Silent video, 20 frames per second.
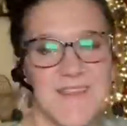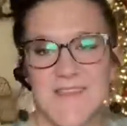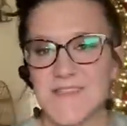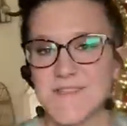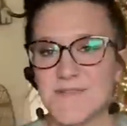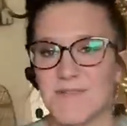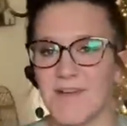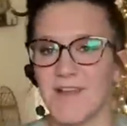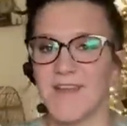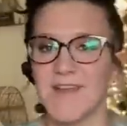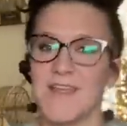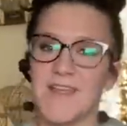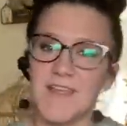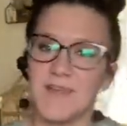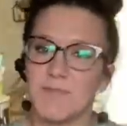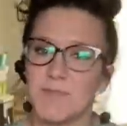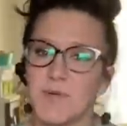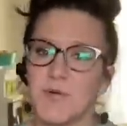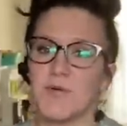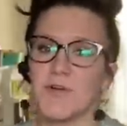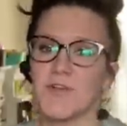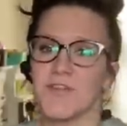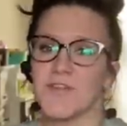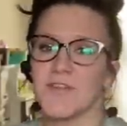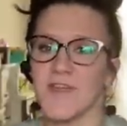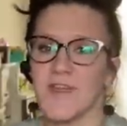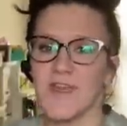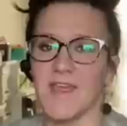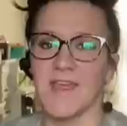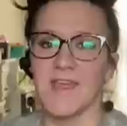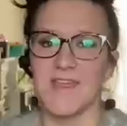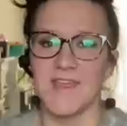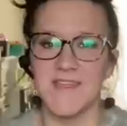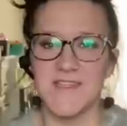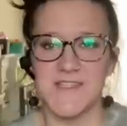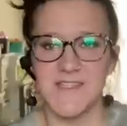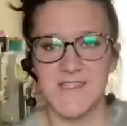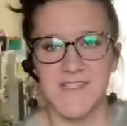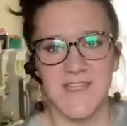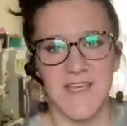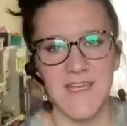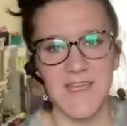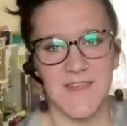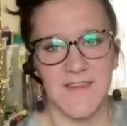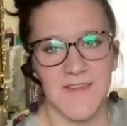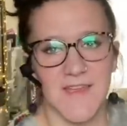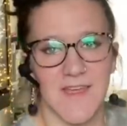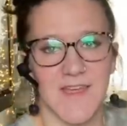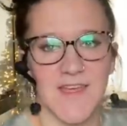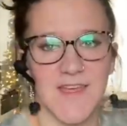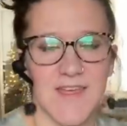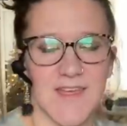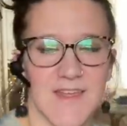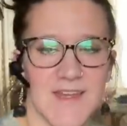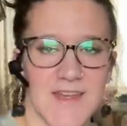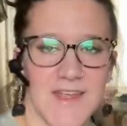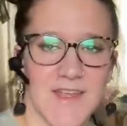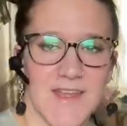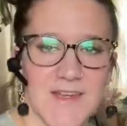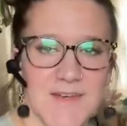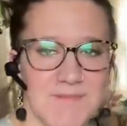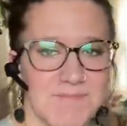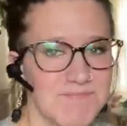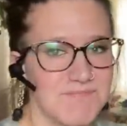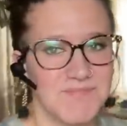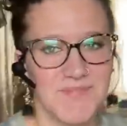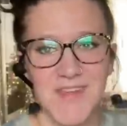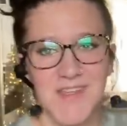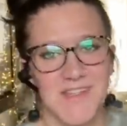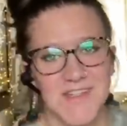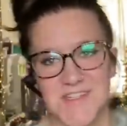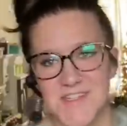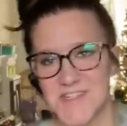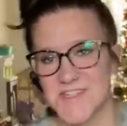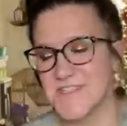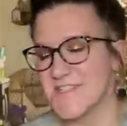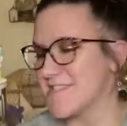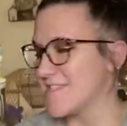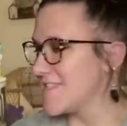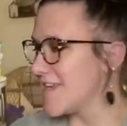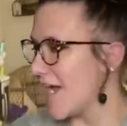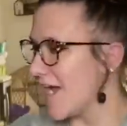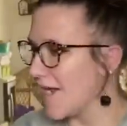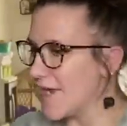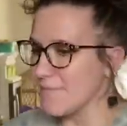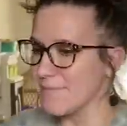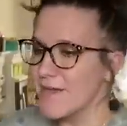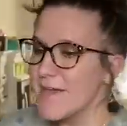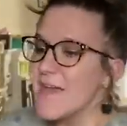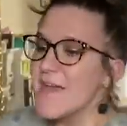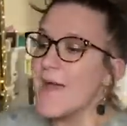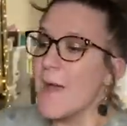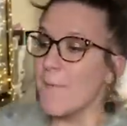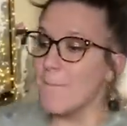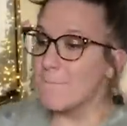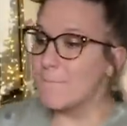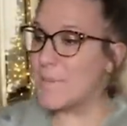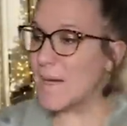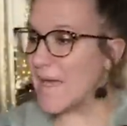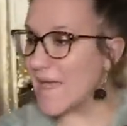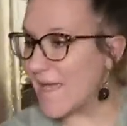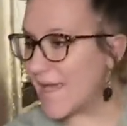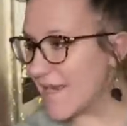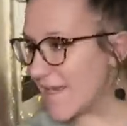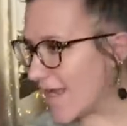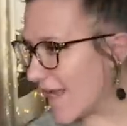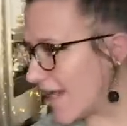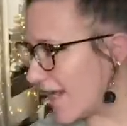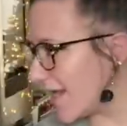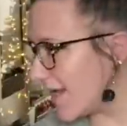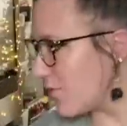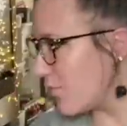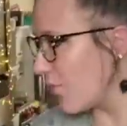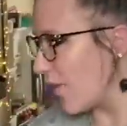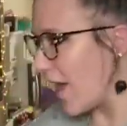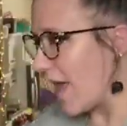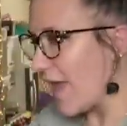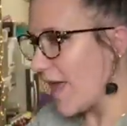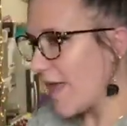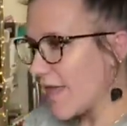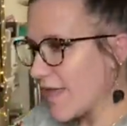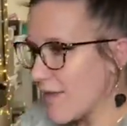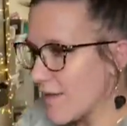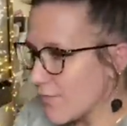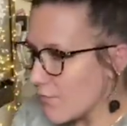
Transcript: this one, he, poor thing, he's teething and it's just a time. But anyway,